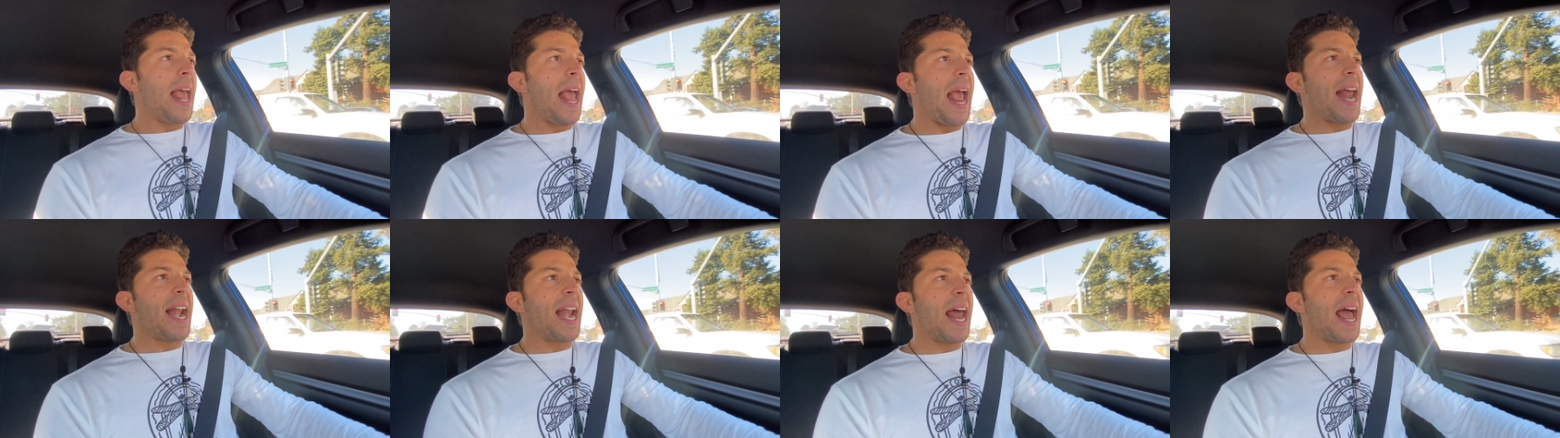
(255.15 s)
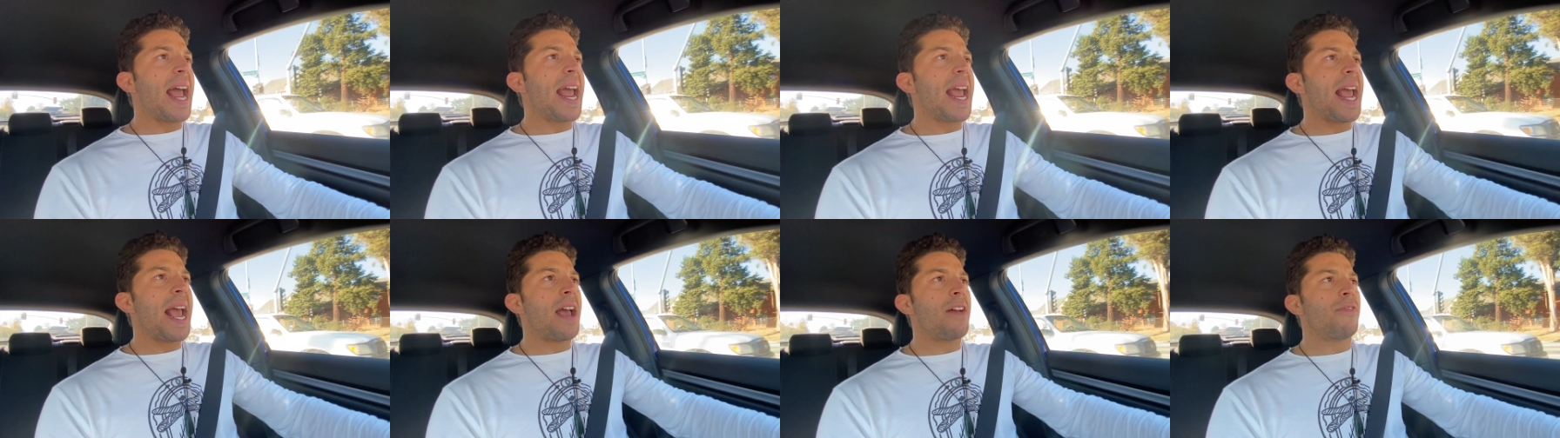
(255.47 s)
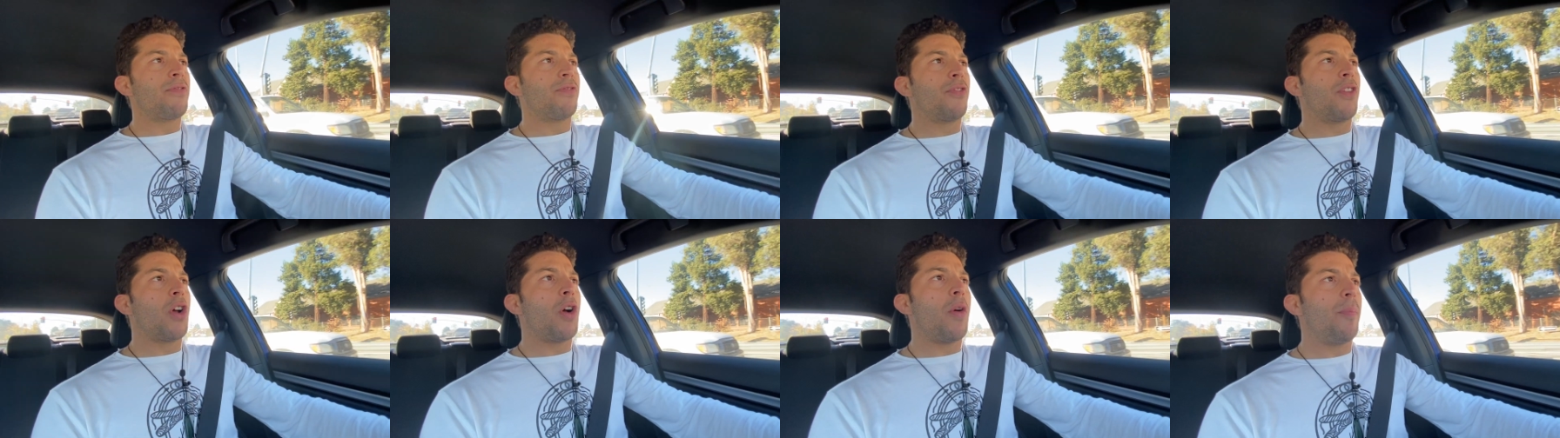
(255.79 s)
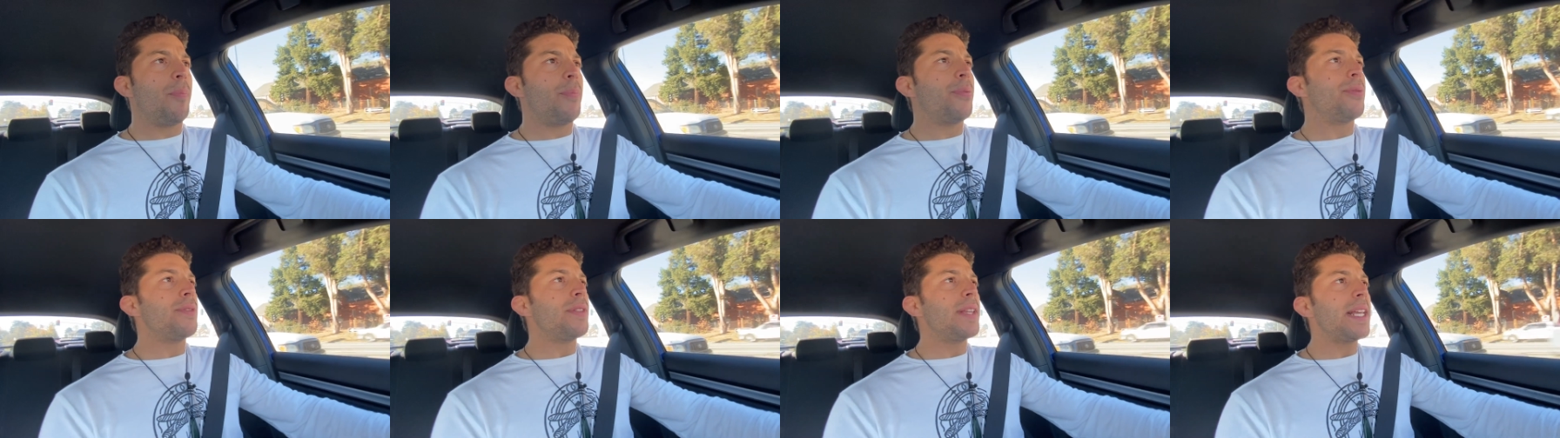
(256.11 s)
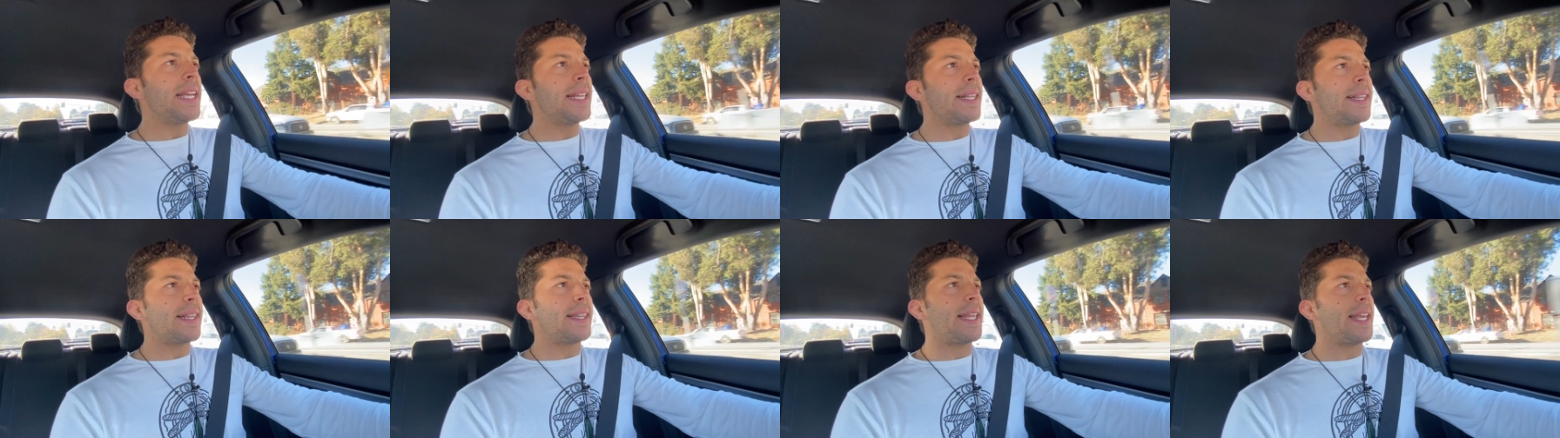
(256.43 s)
and I have
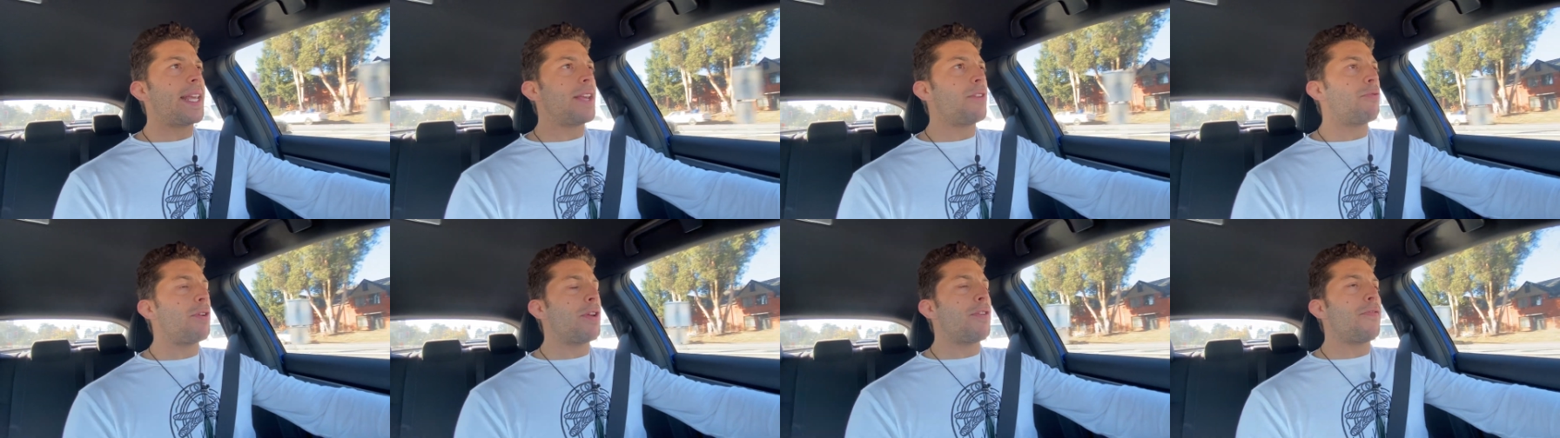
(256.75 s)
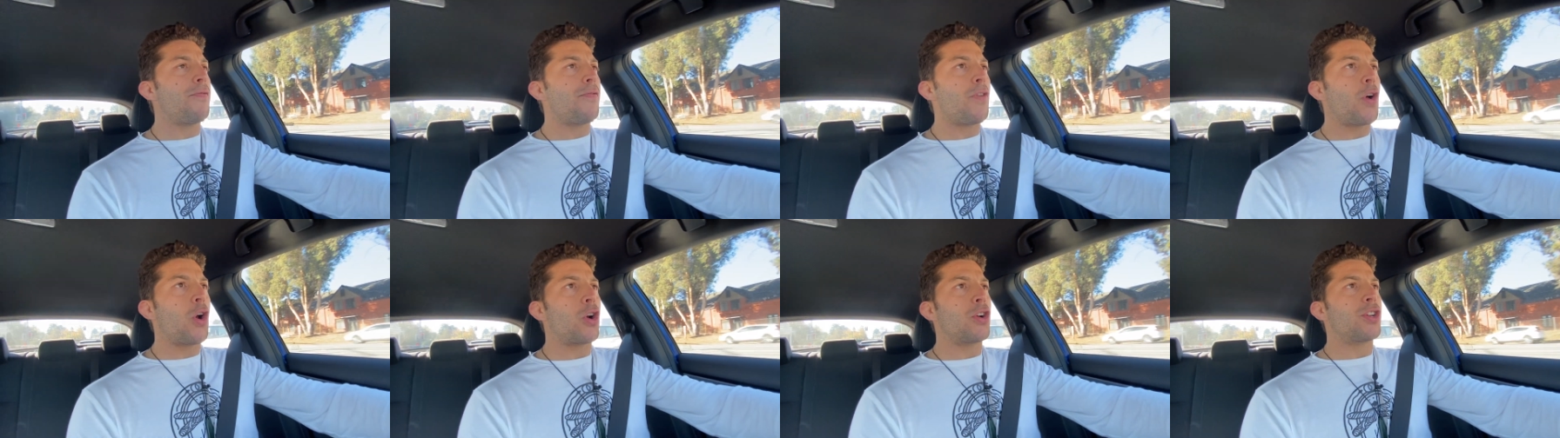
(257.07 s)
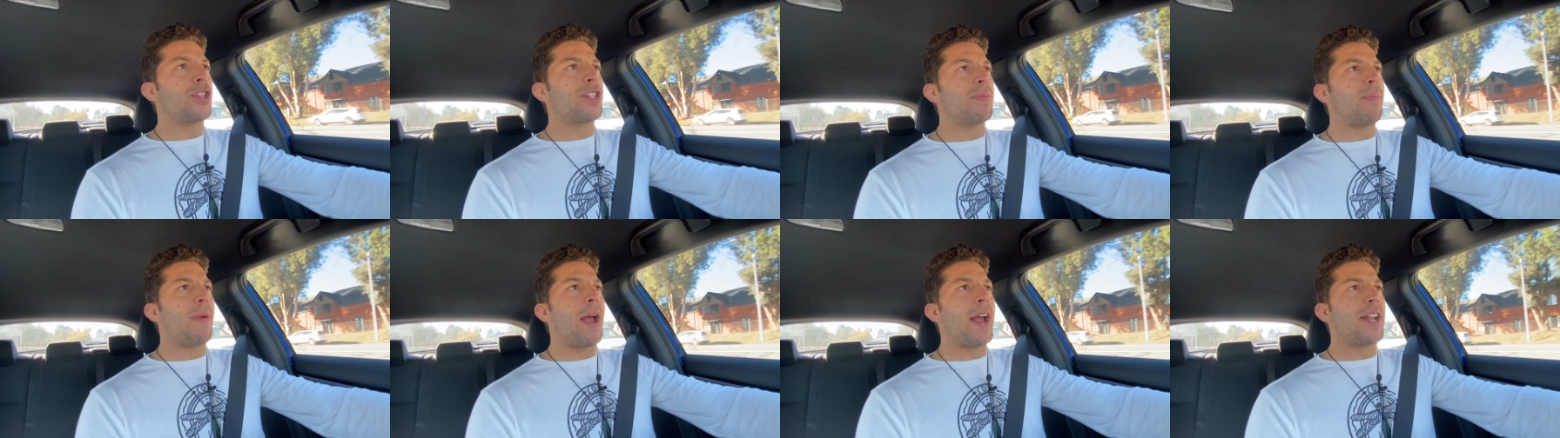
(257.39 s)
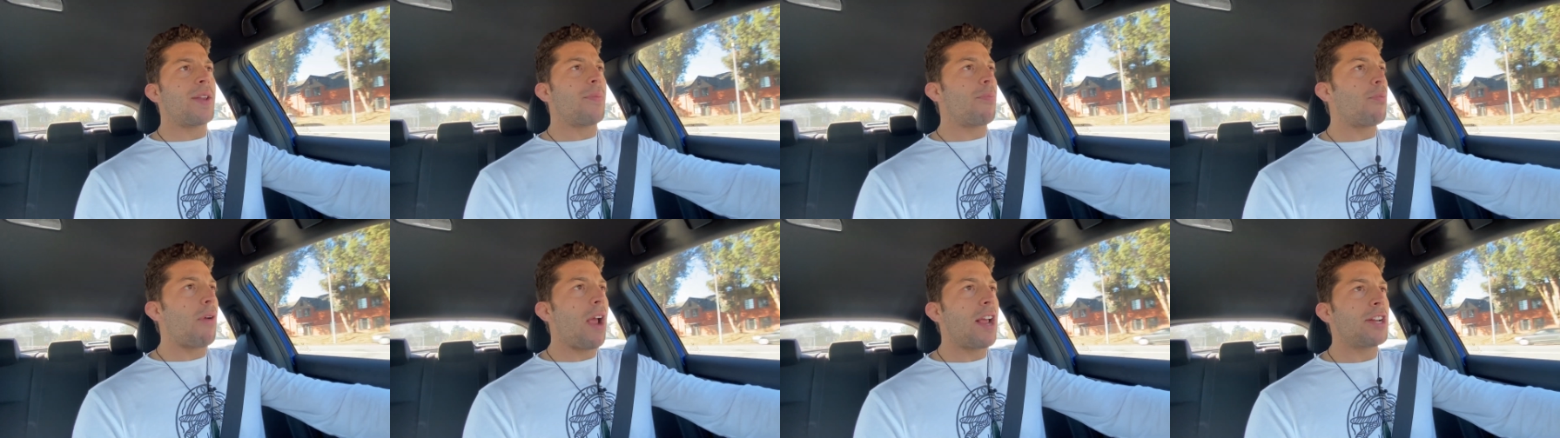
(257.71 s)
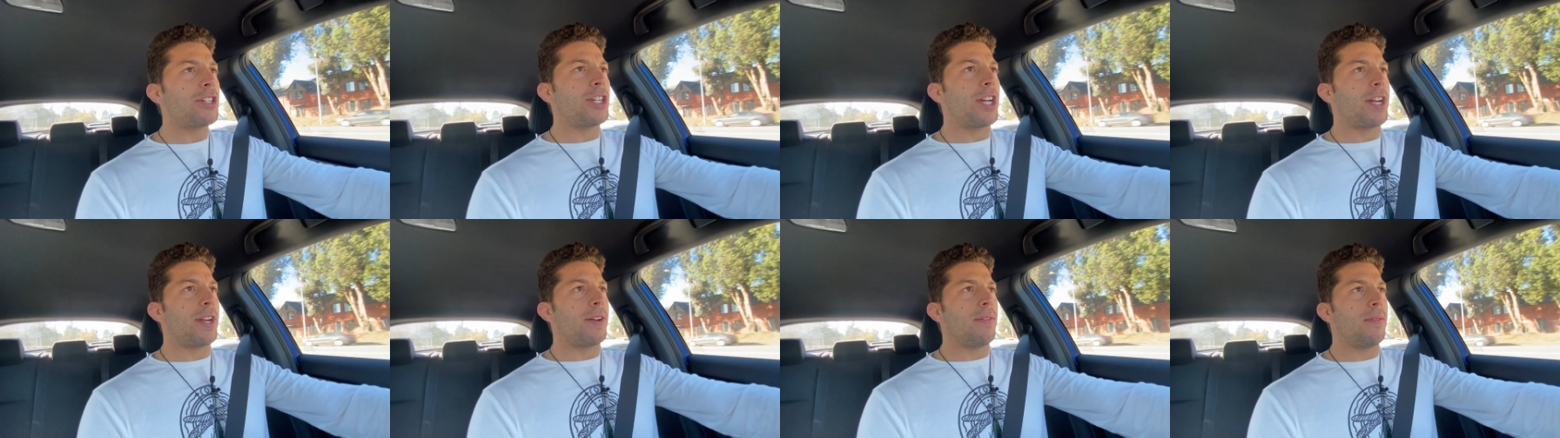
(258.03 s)
completely reversed my
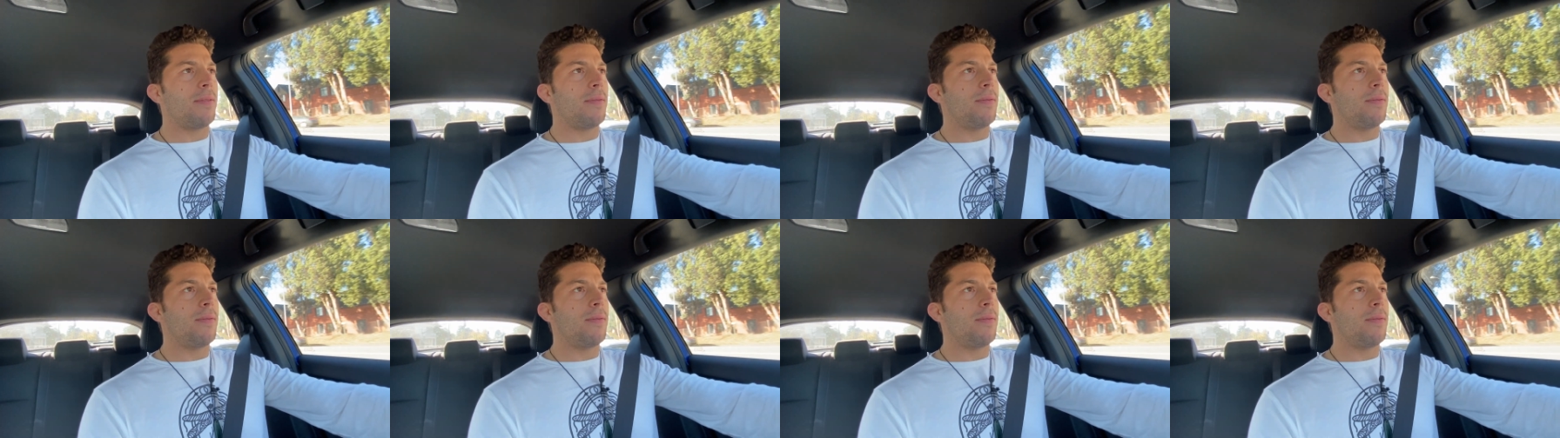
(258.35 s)
depression.